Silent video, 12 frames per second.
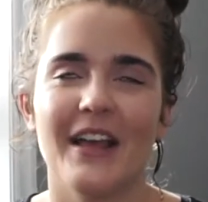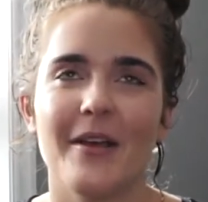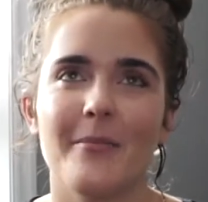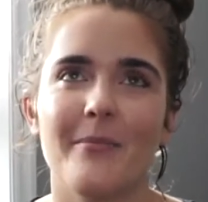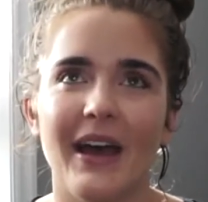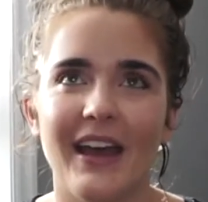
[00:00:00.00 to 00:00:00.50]

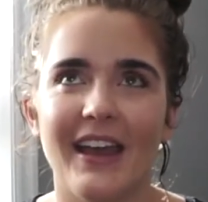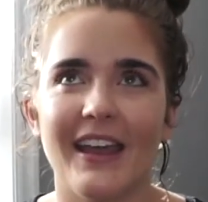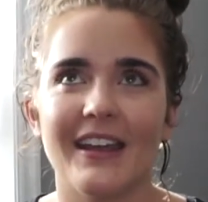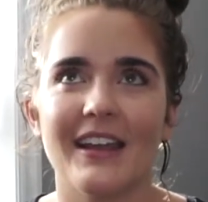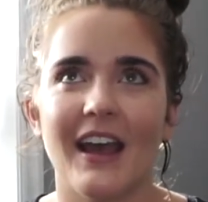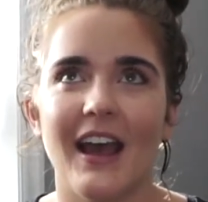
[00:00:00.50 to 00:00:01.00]

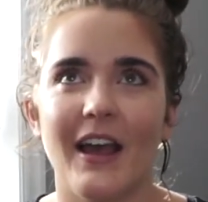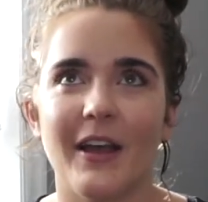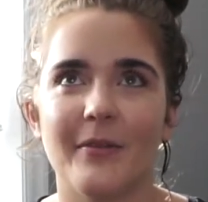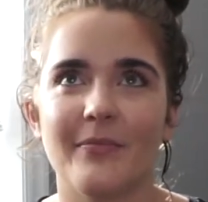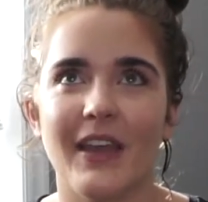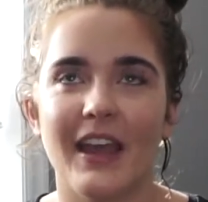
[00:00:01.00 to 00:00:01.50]
But
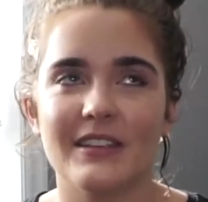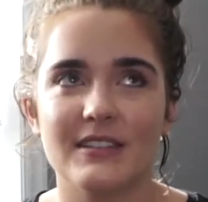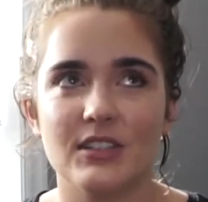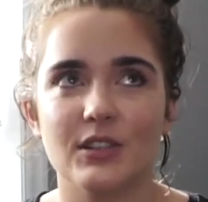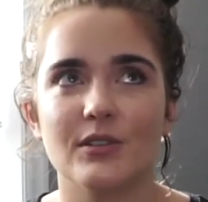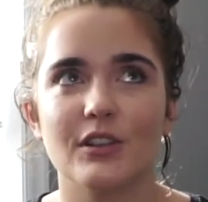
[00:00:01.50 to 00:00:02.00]
I
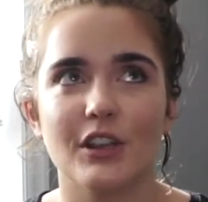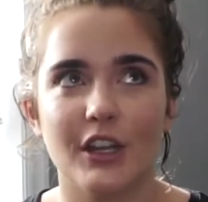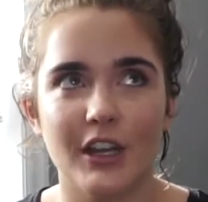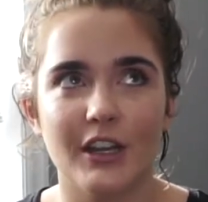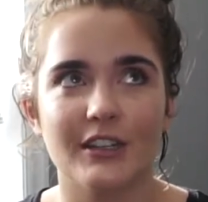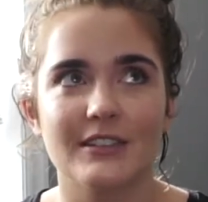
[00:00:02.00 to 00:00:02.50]
soon
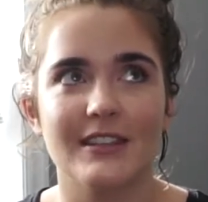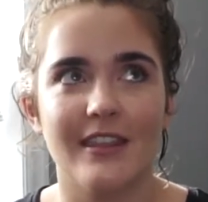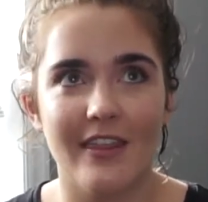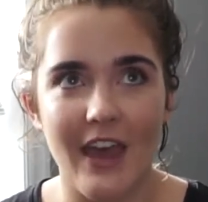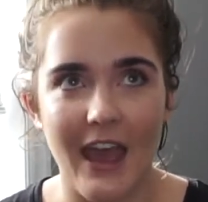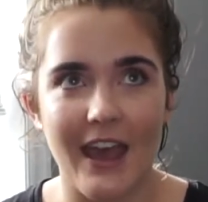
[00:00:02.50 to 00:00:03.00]

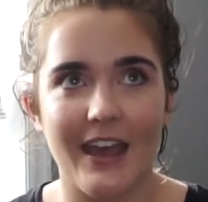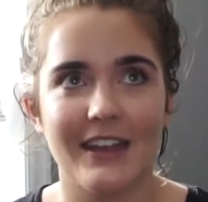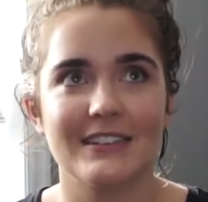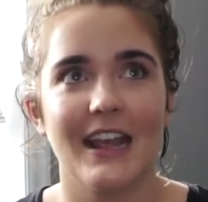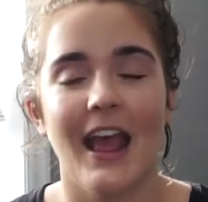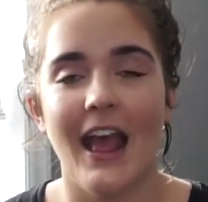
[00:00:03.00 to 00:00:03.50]
learned
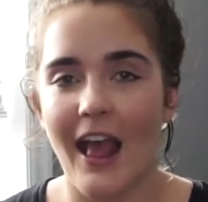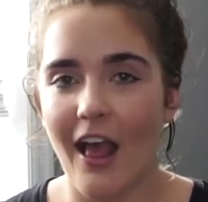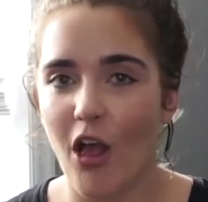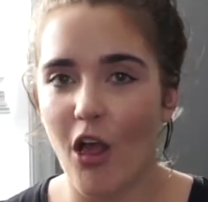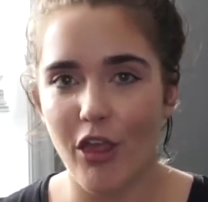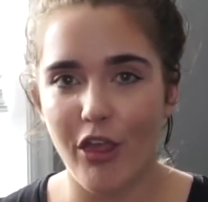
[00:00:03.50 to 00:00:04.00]
that
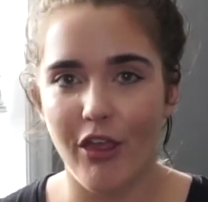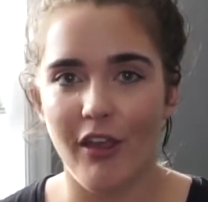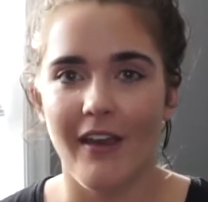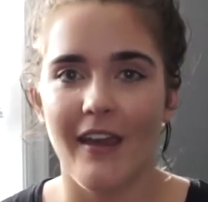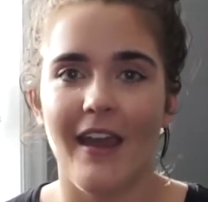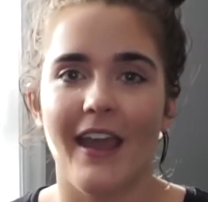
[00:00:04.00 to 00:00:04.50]
health
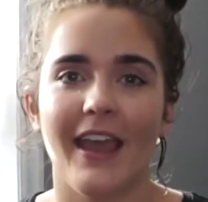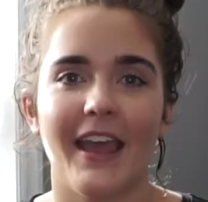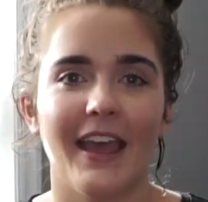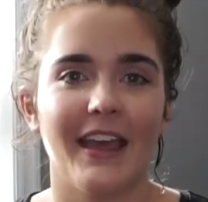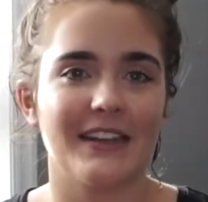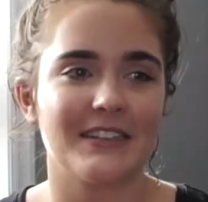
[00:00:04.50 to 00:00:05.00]

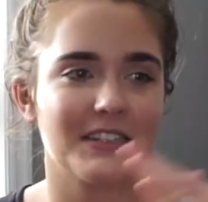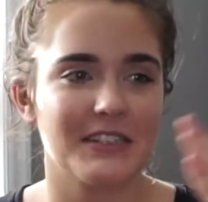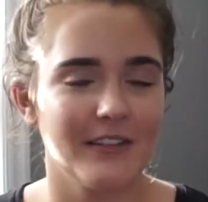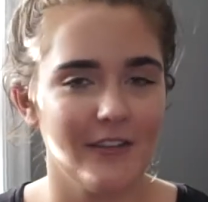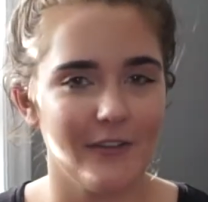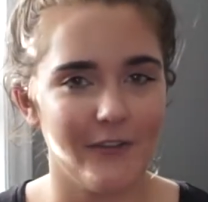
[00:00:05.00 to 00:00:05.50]
and
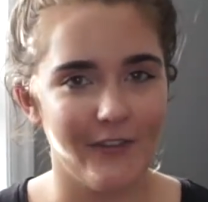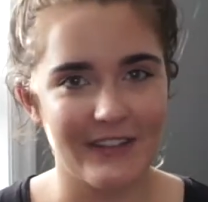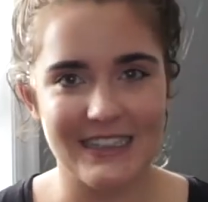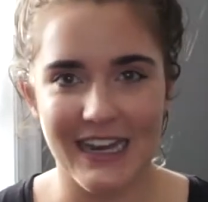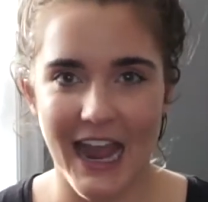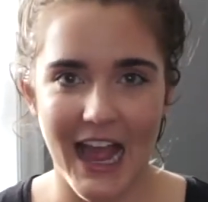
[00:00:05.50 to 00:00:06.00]

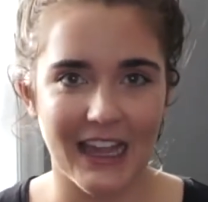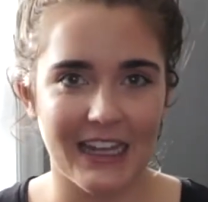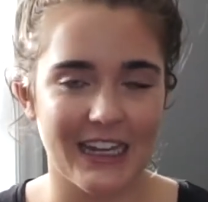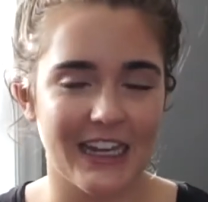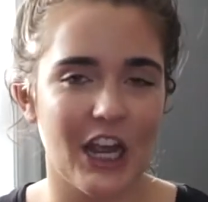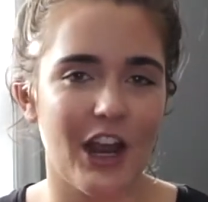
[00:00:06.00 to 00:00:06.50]

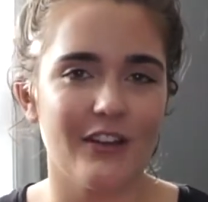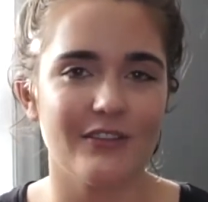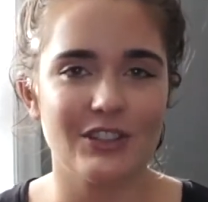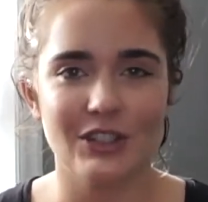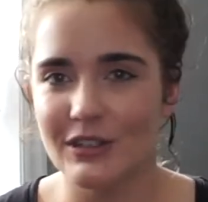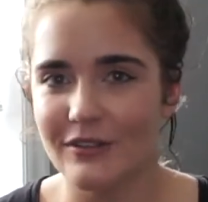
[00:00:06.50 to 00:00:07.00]
physicality are
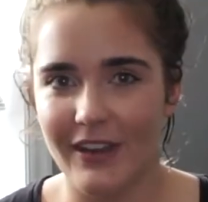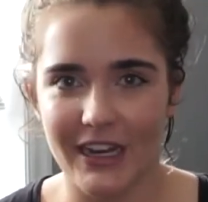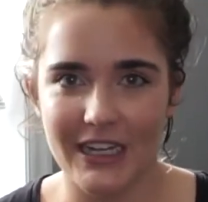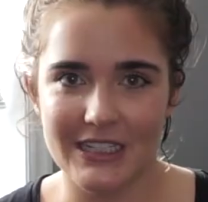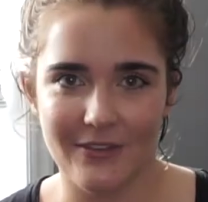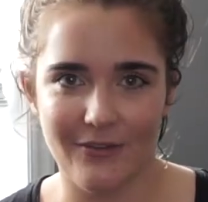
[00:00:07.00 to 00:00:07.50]
two
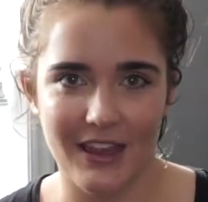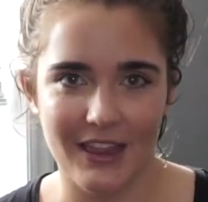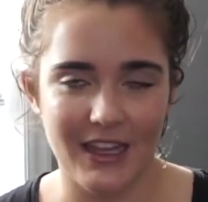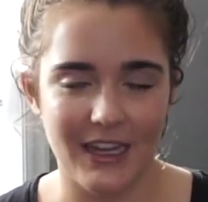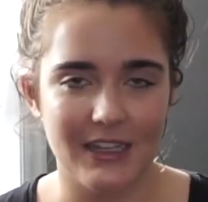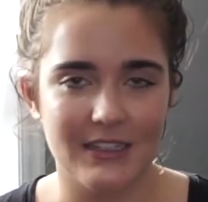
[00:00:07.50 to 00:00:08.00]
very different
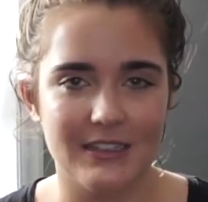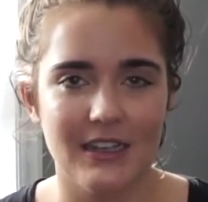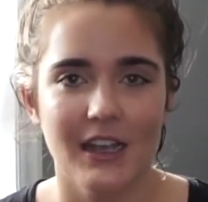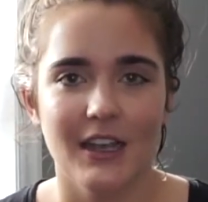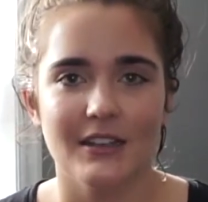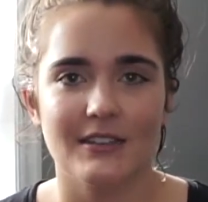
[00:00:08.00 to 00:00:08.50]
things.
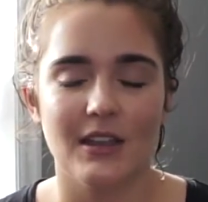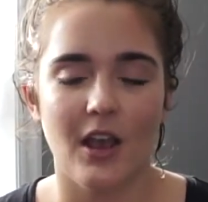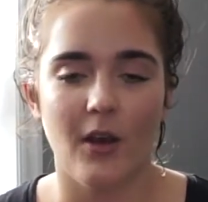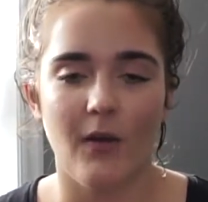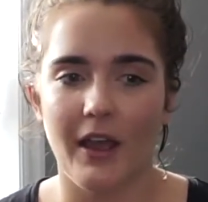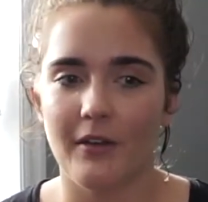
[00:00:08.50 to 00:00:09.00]
So
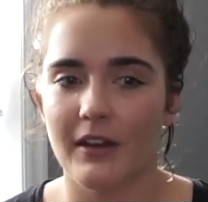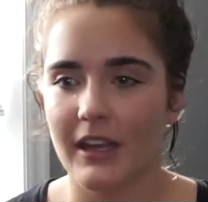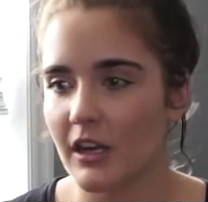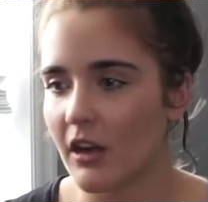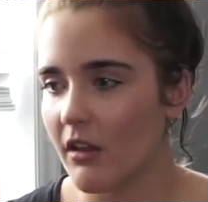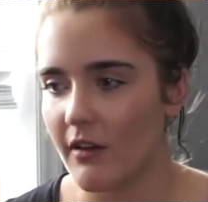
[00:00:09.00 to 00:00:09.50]
I would
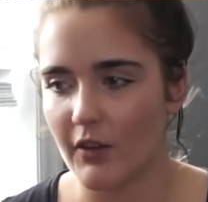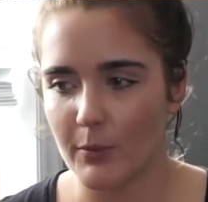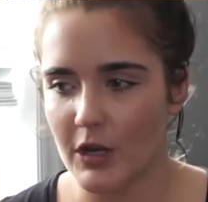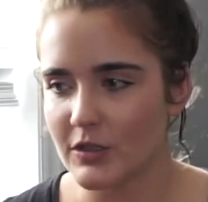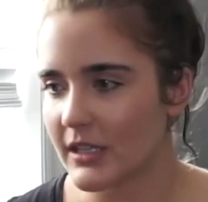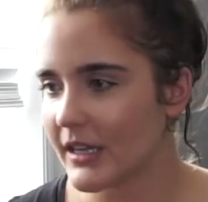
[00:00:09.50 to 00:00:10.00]
eat all of the
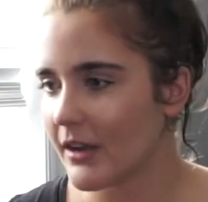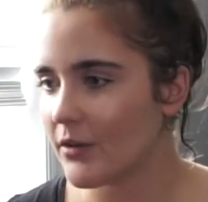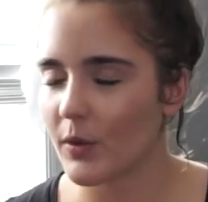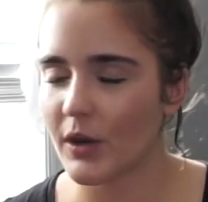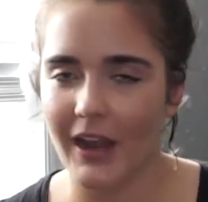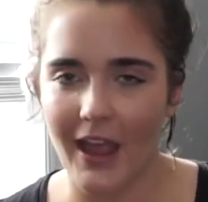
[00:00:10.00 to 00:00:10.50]
protein, I would
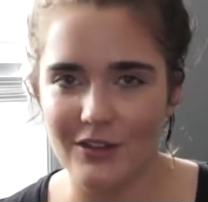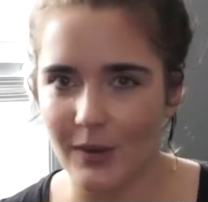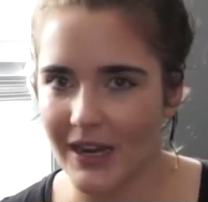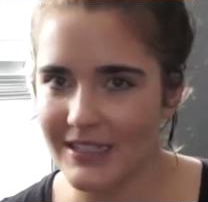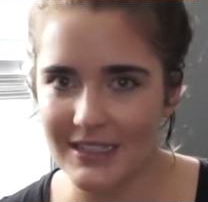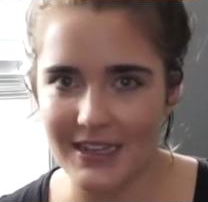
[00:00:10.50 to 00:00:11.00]
work out
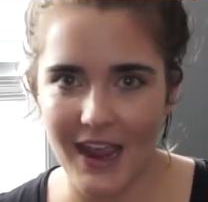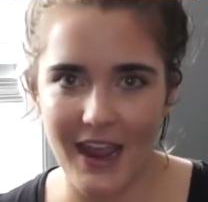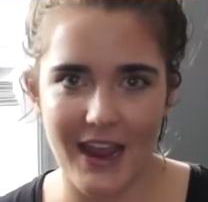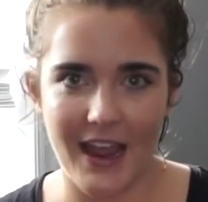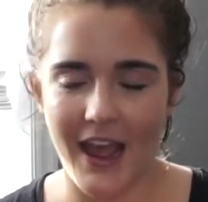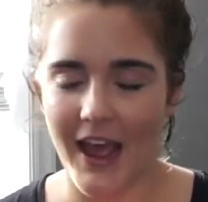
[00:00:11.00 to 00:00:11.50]
twice a
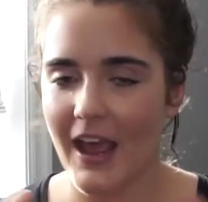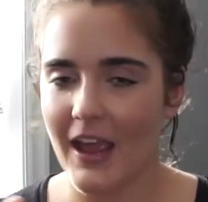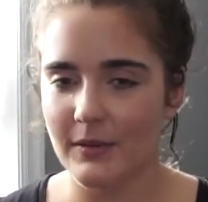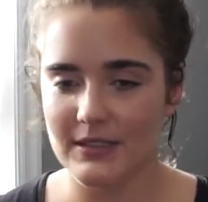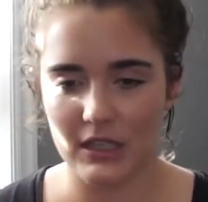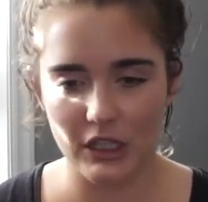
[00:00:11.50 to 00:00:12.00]
day,
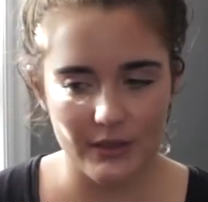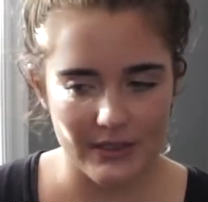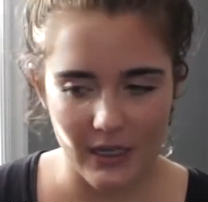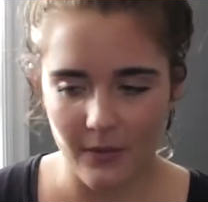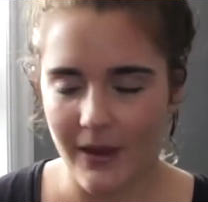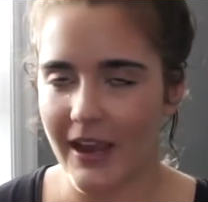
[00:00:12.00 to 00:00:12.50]
I was
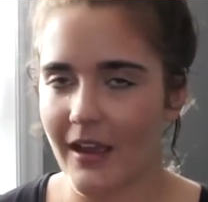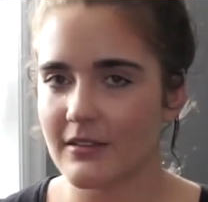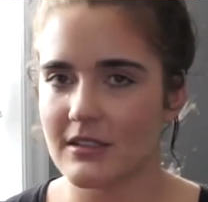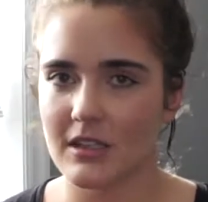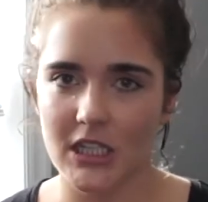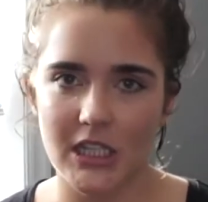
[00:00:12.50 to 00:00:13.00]
losing weight, I
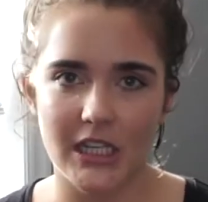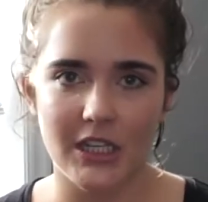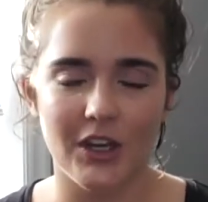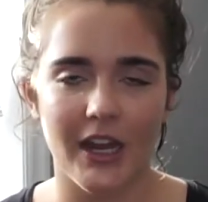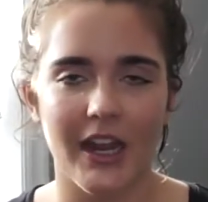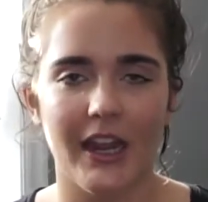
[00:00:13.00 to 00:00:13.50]
was
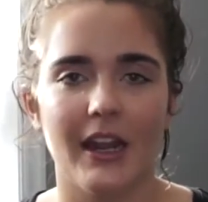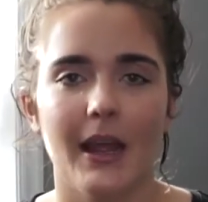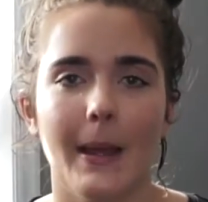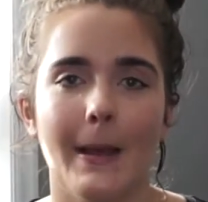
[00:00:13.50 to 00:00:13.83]
looking great,